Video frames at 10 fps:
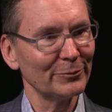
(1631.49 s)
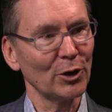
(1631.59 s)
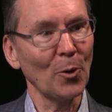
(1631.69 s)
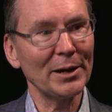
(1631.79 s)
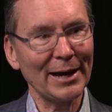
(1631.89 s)

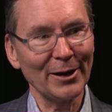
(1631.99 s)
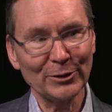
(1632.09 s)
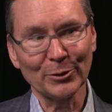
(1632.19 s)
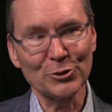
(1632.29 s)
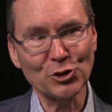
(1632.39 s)
Going out
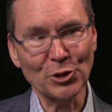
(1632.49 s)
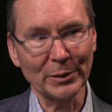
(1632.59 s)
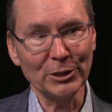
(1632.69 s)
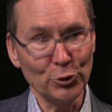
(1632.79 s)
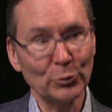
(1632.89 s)
there and
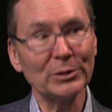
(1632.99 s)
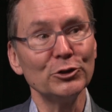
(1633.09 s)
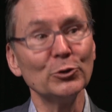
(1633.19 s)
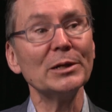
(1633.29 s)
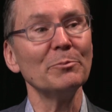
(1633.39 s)
showing you can
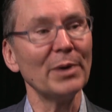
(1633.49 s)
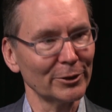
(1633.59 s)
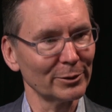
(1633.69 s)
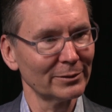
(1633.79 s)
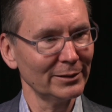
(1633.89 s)
do it
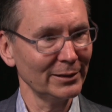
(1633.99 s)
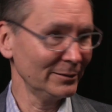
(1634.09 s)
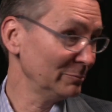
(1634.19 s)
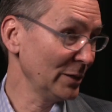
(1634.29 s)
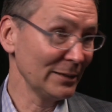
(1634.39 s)
better,
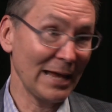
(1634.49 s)
right?